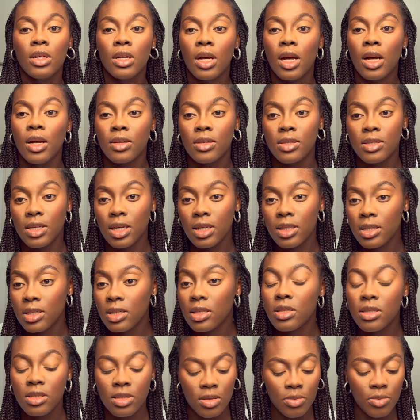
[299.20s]
I'll set
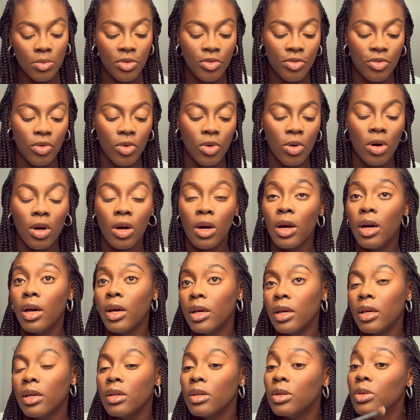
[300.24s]
it before
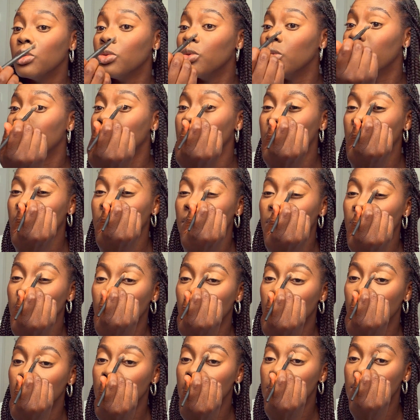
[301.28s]
I do any other
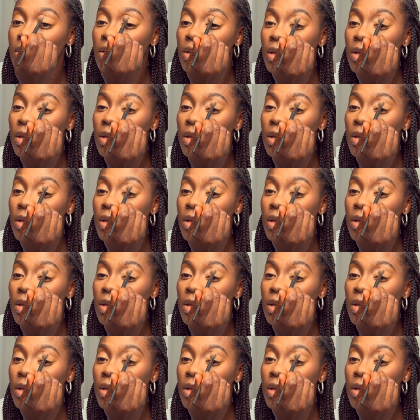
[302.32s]
things.